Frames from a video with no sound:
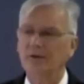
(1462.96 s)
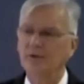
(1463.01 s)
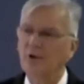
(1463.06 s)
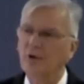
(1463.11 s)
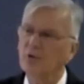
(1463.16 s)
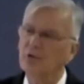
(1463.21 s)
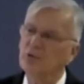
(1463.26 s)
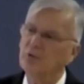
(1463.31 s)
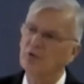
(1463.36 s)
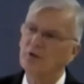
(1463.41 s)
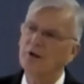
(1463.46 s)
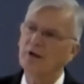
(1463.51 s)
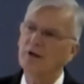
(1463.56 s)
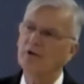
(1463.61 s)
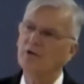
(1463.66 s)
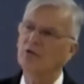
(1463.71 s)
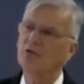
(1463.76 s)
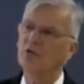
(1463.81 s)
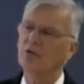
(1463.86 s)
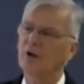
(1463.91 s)
things
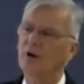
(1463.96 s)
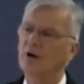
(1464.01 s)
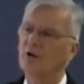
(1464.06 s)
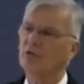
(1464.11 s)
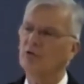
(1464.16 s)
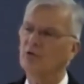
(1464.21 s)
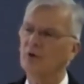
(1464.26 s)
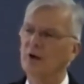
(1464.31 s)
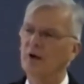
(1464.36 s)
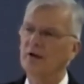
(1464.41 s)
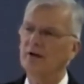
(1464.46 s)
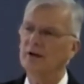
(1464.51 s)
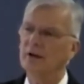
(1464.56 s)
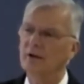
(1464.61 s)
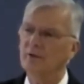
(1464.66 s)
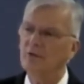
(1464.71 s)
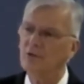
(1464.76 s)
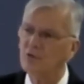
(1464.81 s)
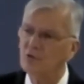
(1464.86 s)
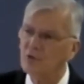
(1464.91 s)
that are said in the
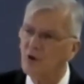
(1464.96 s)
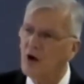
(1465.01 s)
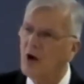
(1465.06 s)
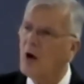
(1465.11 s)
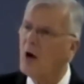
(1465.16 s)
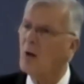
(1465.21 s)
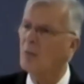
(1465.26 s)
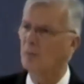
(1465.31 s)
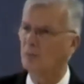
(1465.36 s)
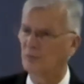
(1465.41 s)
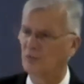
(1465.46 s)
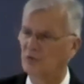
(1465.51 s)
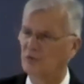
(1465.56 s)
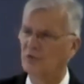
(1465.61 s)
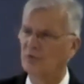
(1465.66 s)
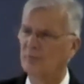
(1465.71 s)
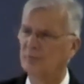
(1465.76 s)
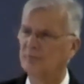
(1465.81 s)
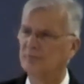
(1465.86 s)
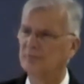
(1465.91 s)
Psalms
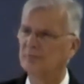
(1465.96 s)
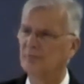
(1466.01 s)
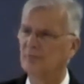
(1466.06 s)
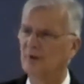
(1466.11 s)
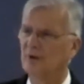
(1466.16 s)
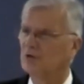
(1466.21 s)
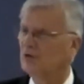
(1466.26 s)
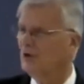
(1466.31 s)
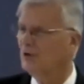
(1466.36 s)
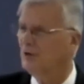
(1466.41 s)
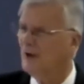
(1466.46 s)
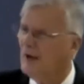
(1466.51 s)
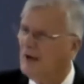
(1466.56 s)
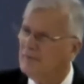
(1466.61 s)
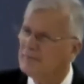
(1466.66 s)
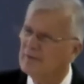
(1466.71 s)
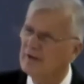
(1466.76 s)
to David.